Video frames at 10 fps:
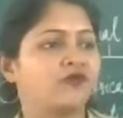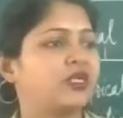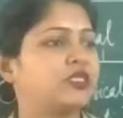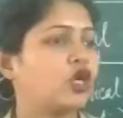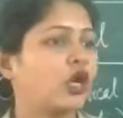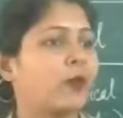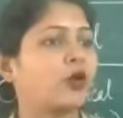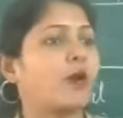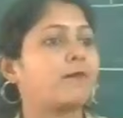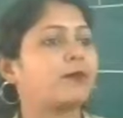We talk
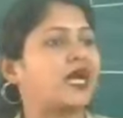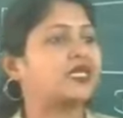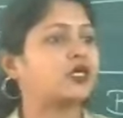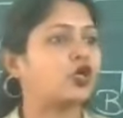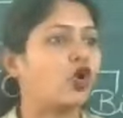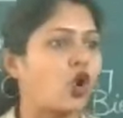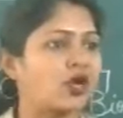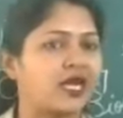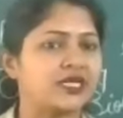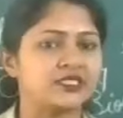about
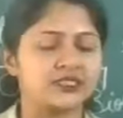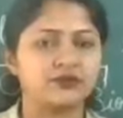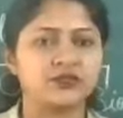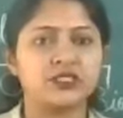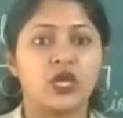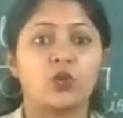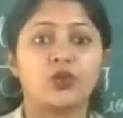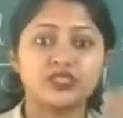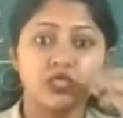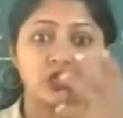microorganisms,
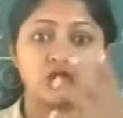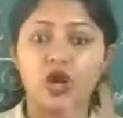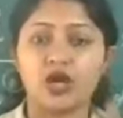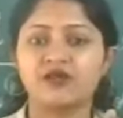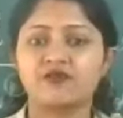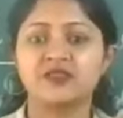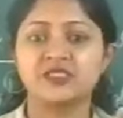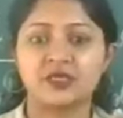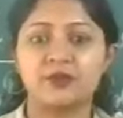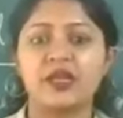which are not
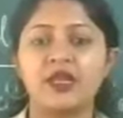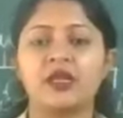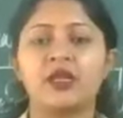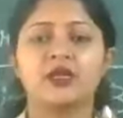visible